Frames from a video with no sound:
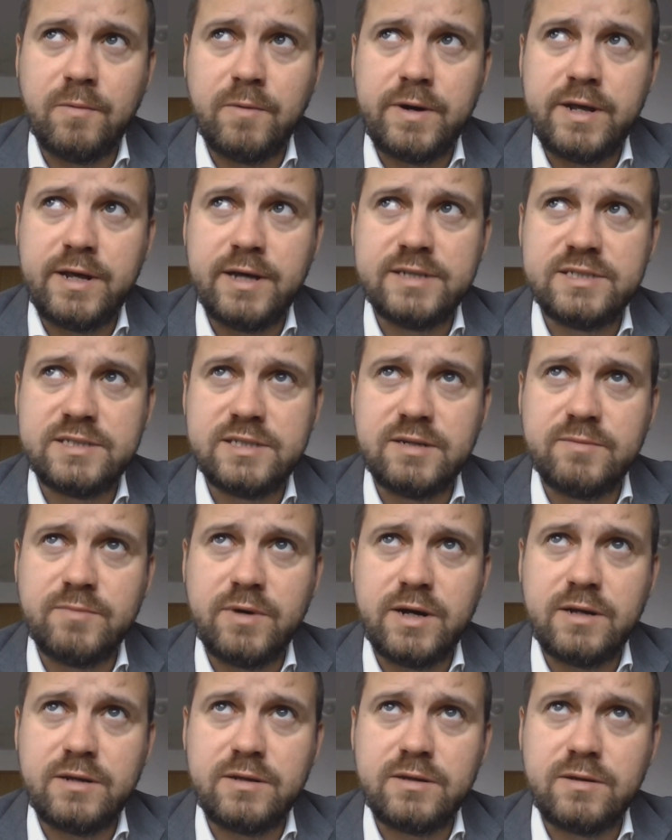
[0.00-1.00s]
we
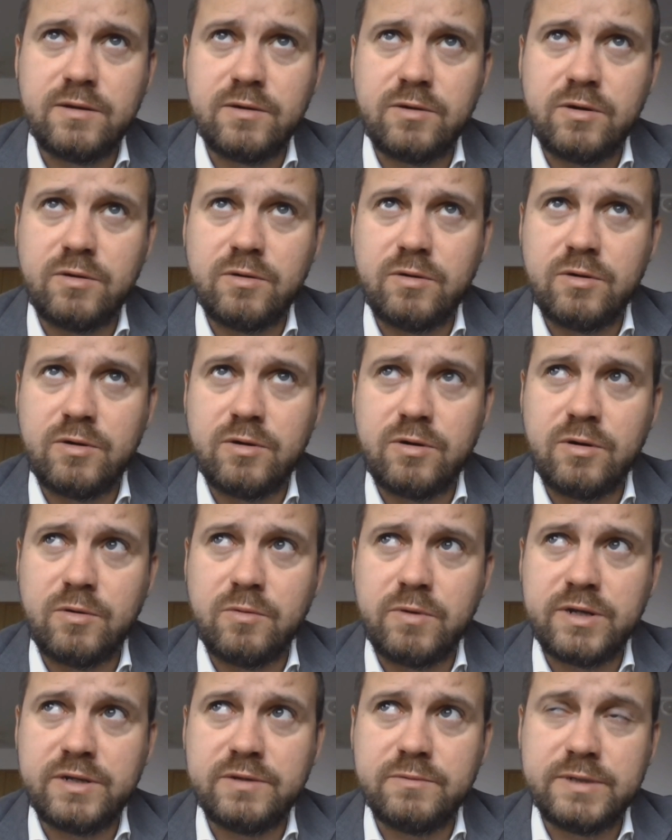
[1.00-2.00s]
estimate
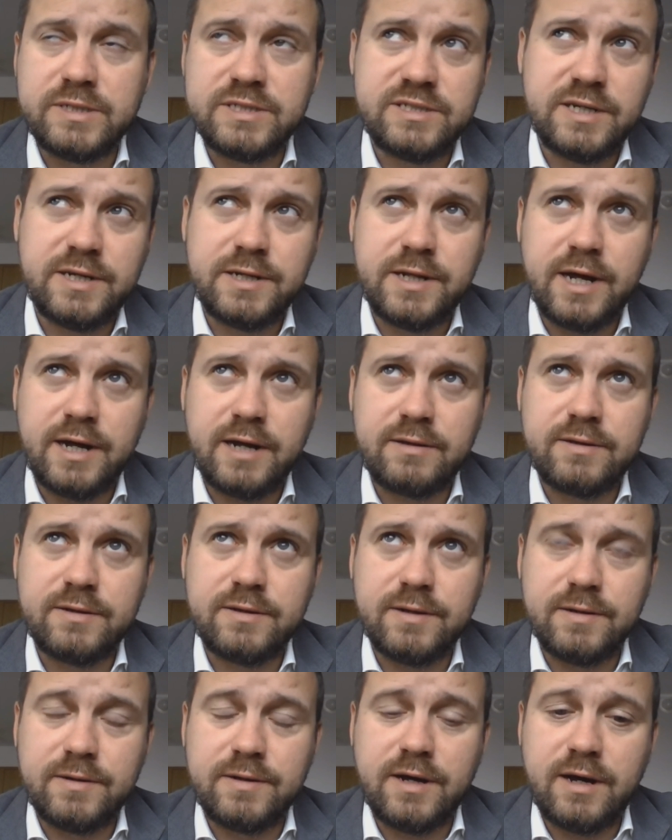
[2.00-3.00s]
or we see
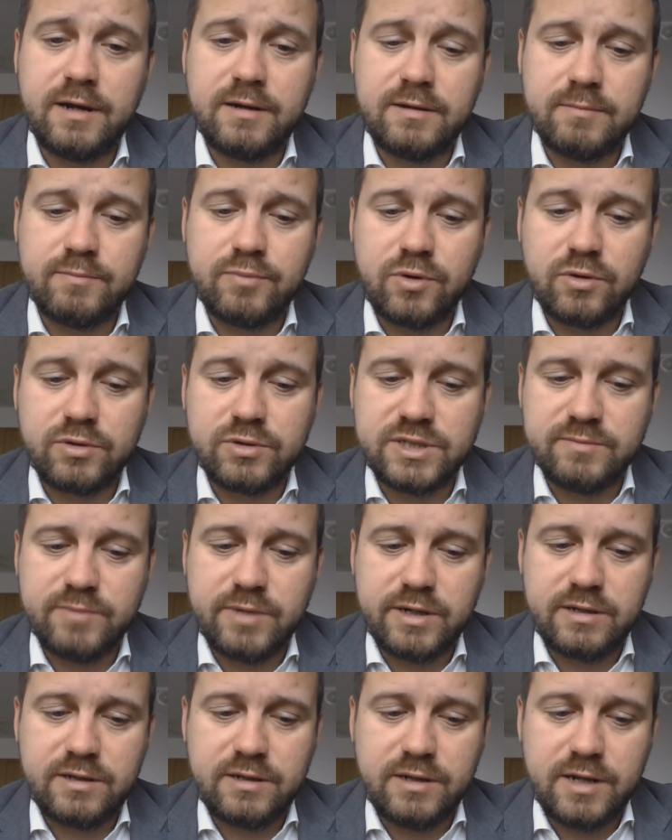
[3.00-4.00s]
that
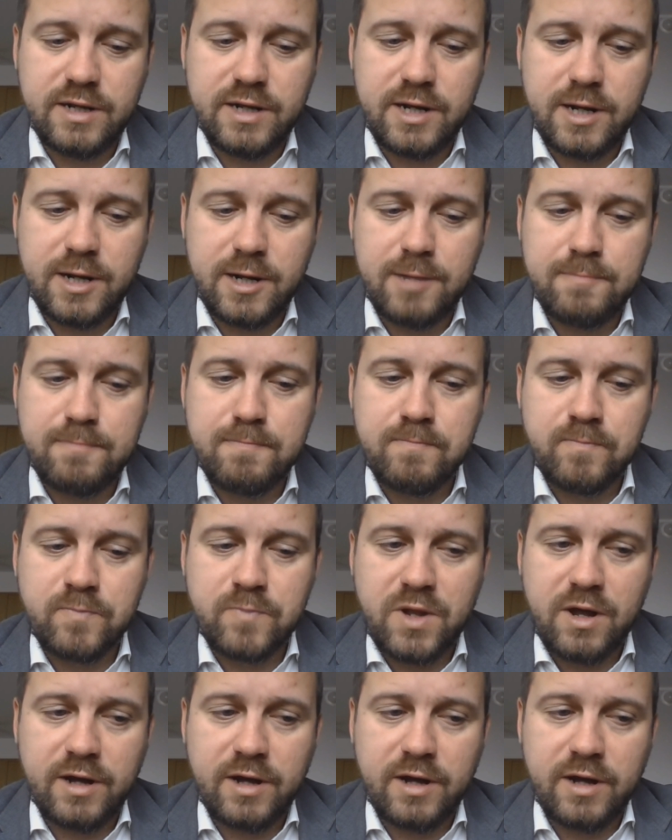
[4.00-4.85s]
approximately